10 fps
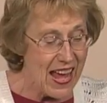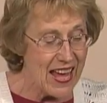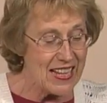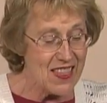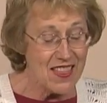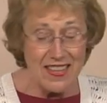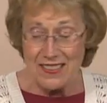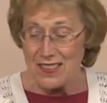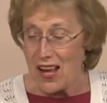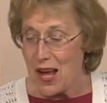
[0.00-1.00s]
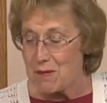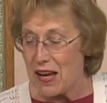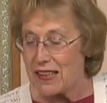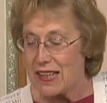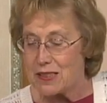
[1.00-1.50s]
and at this time,
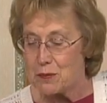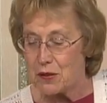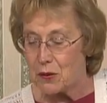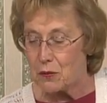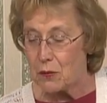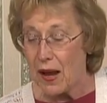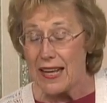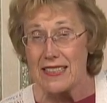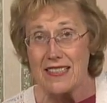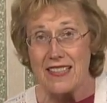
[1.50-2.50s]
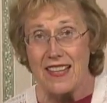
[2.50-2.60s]
I like to put it right